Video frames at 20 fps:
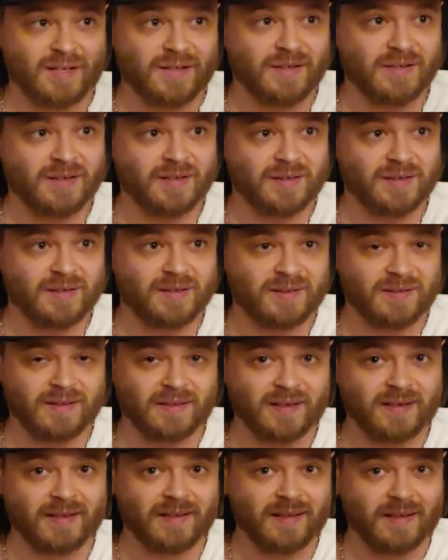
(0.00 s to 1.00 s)
They are,
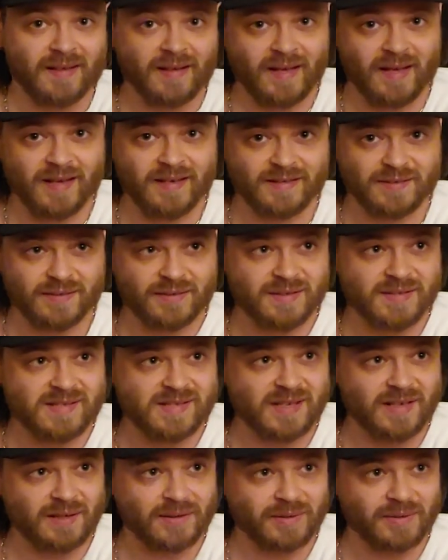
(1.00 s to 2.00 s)
as you can
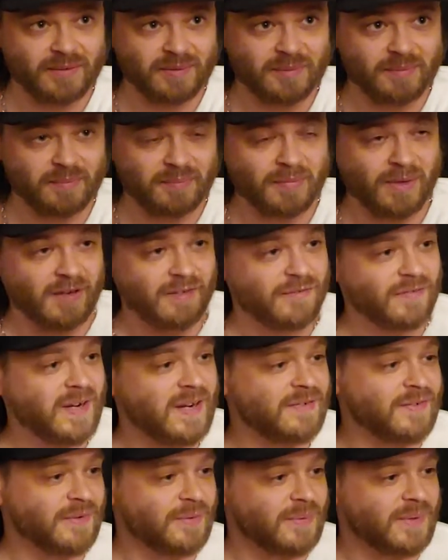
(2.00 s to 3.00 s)
tell, my
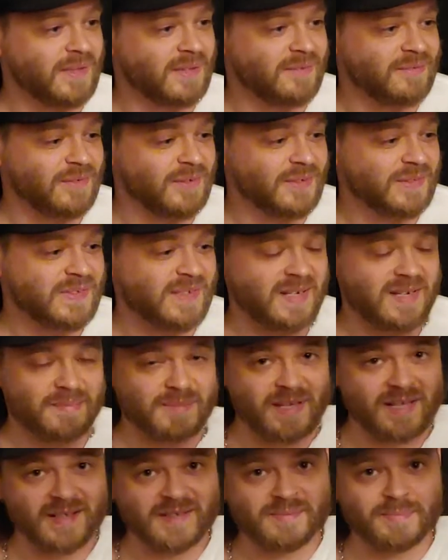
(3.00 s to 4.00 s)
favorite wheel of all time.
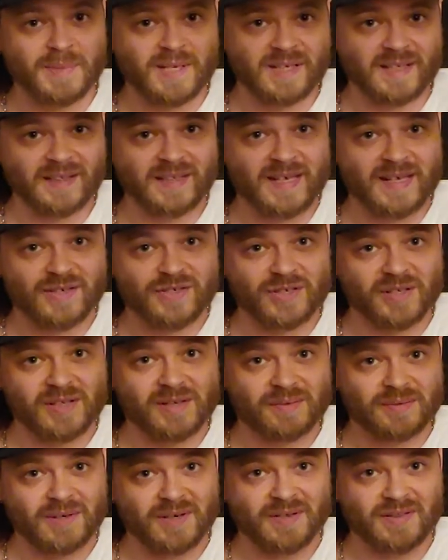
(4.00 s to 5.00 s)
That is
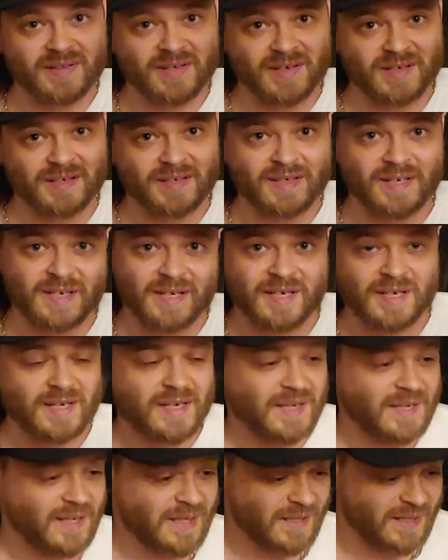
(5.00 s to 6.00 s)
Michelangelo on there.
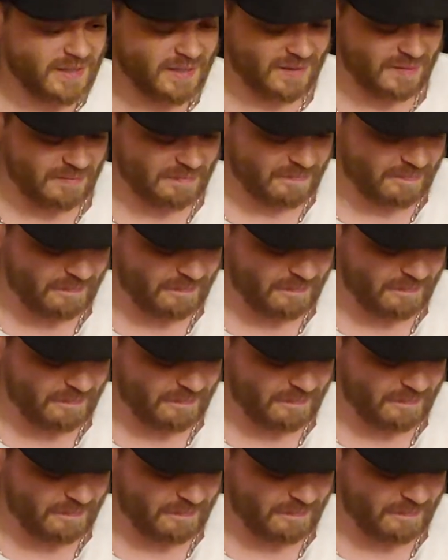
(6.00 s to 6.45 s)
Um,